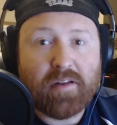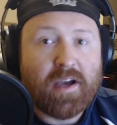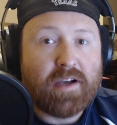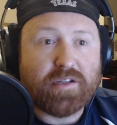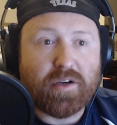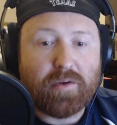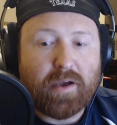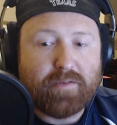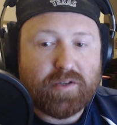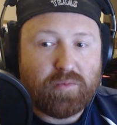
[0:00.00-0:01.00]
So it
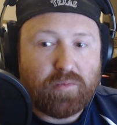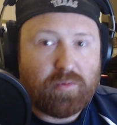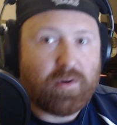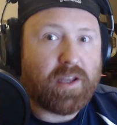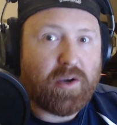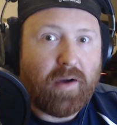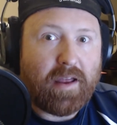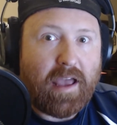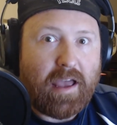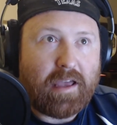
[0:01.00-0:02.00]
was really quite
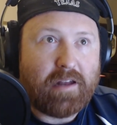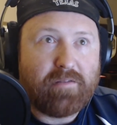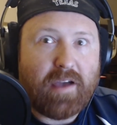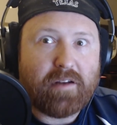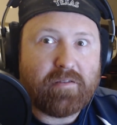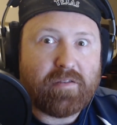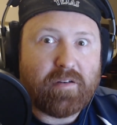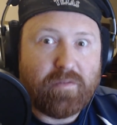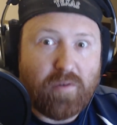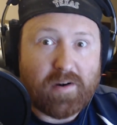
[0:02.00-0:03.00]
innovative
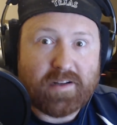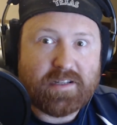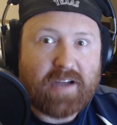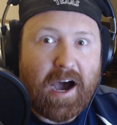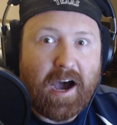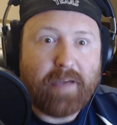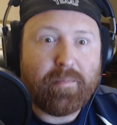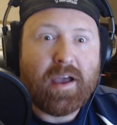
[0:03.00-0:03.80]
for its time,